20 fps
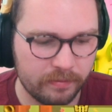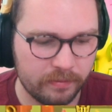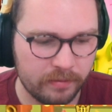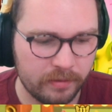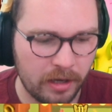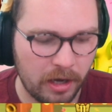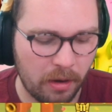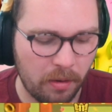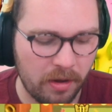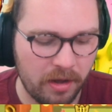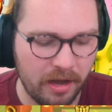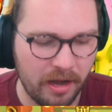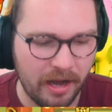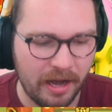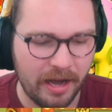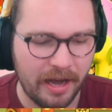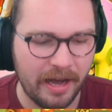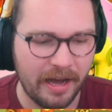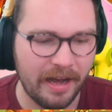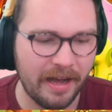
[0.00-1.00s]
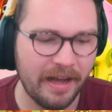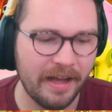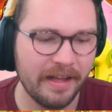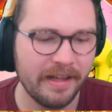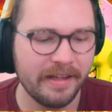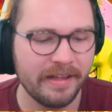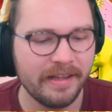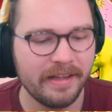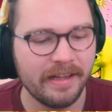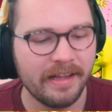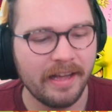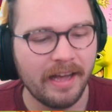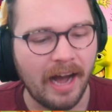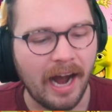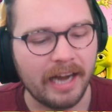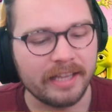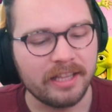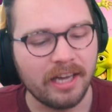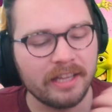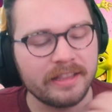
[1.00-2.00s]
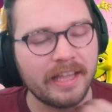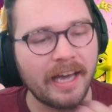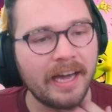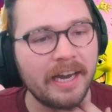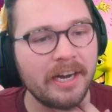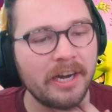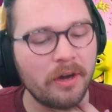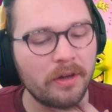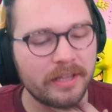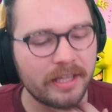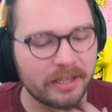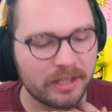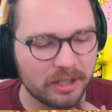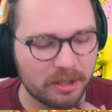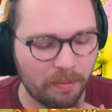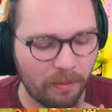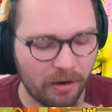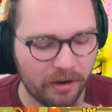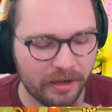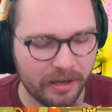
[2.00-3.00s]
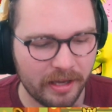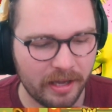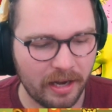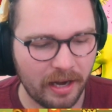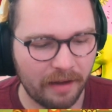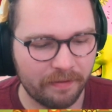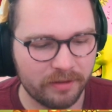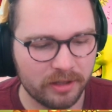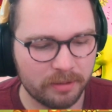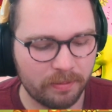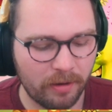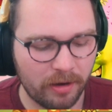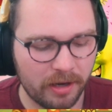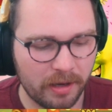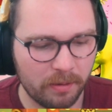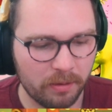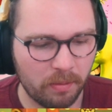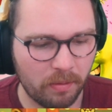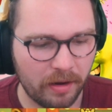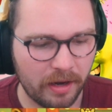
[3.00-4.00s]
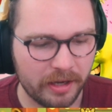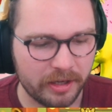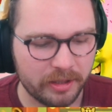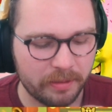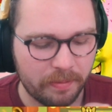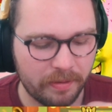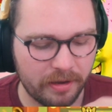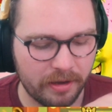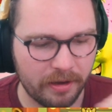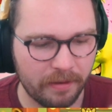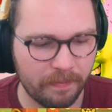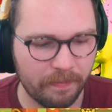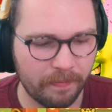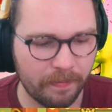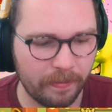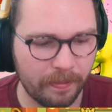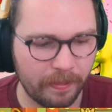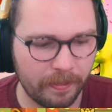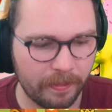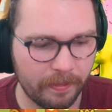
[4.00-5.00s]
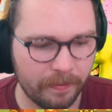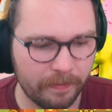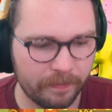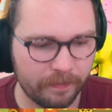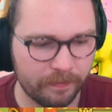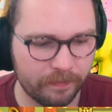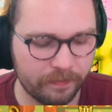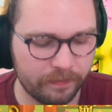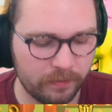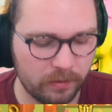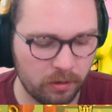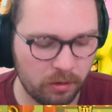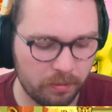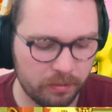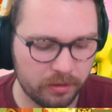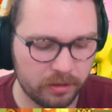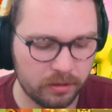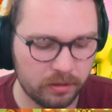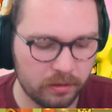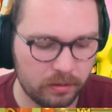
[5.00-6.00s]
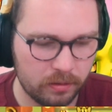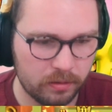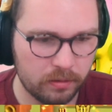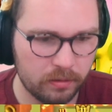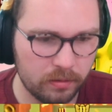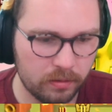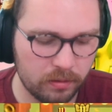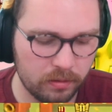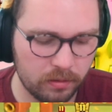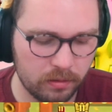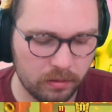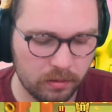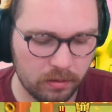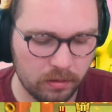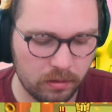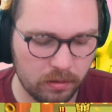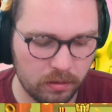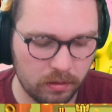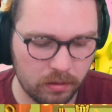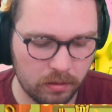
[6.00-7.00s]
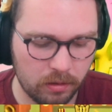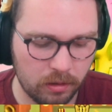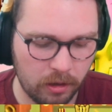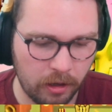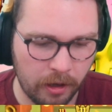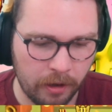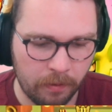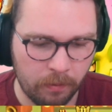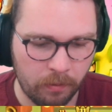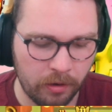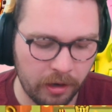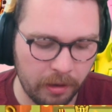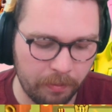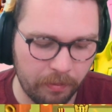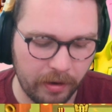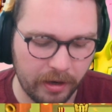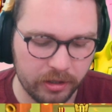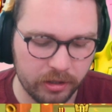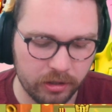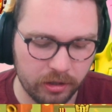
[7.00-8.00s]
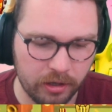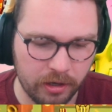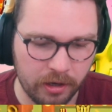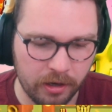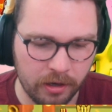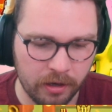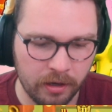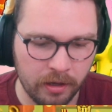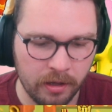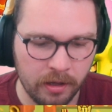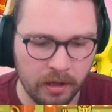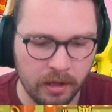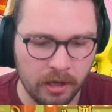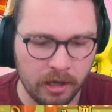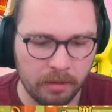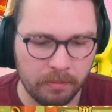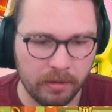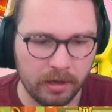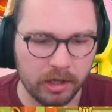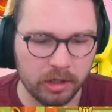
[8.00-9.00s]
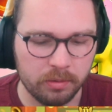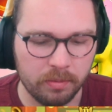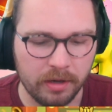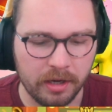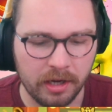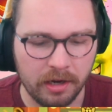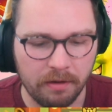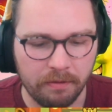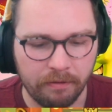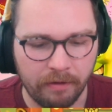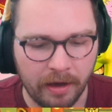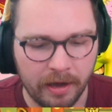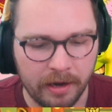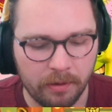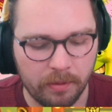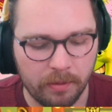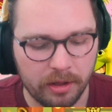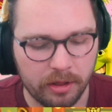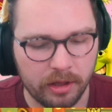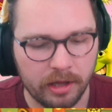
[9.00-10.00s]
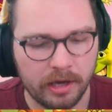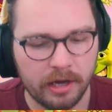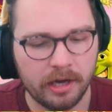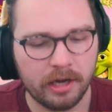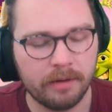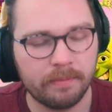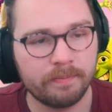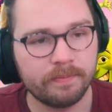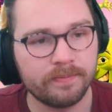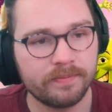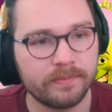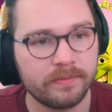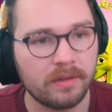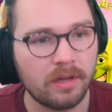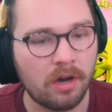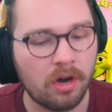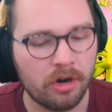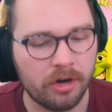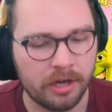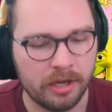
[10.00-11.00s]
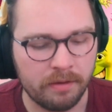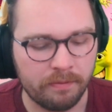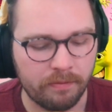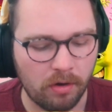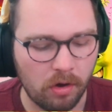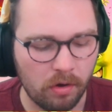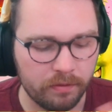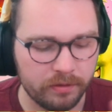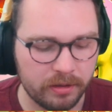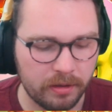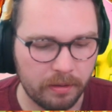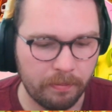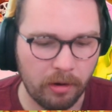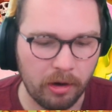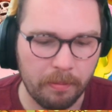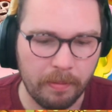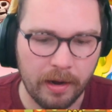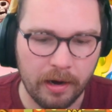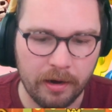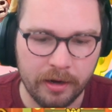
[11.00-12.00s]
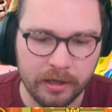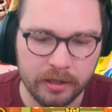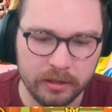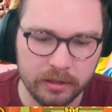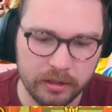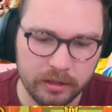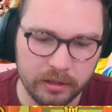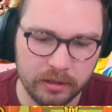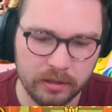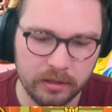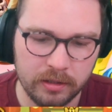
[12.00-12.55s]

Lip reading: Oh. I didn't know that the Sparky left the Sparky with 1 HP. Oops. Okay, we're going to pressure here, because we can defend with our evolved Barbarians.